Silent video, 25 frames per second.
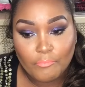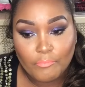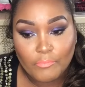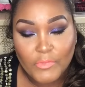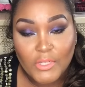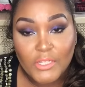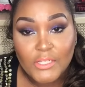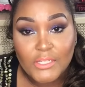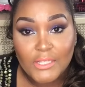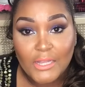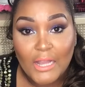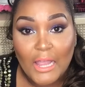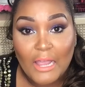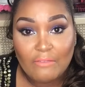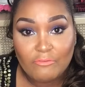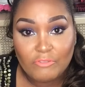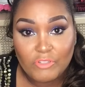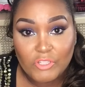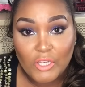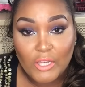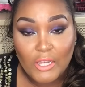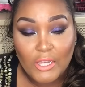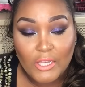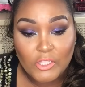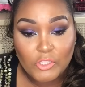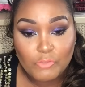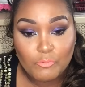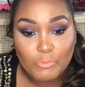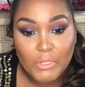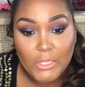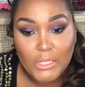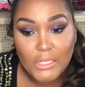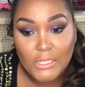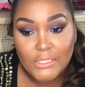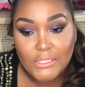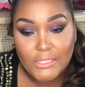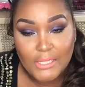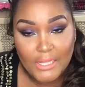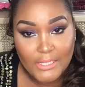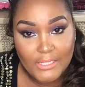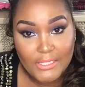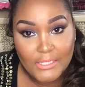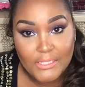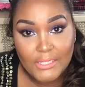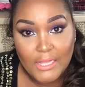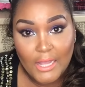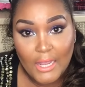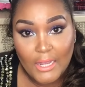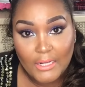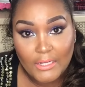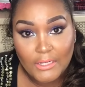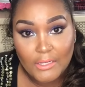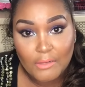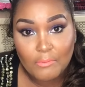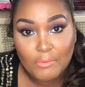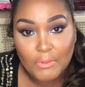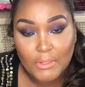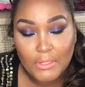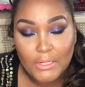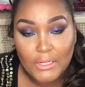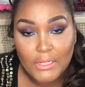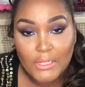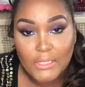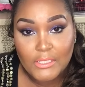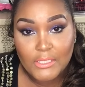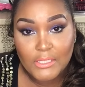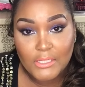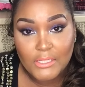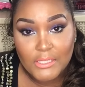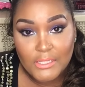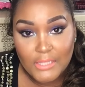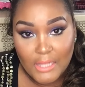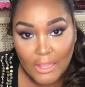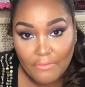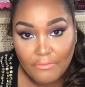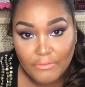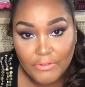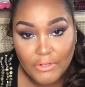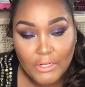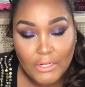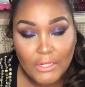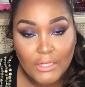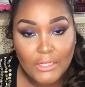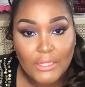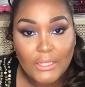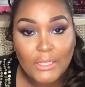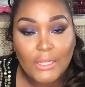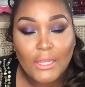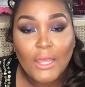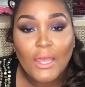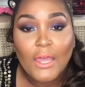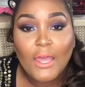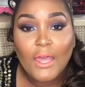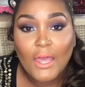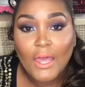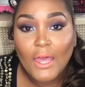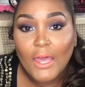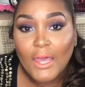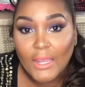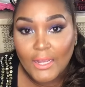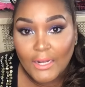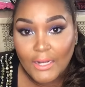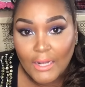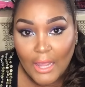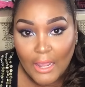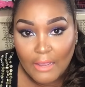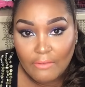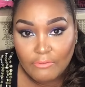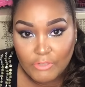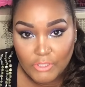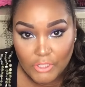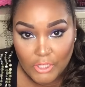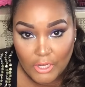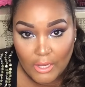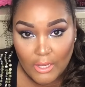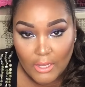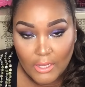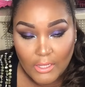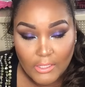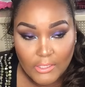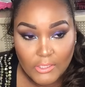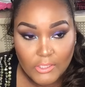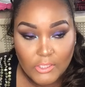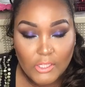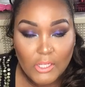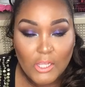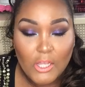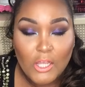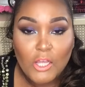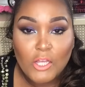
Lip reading: this life change, because that's exactly what it is. It's definitely a life change.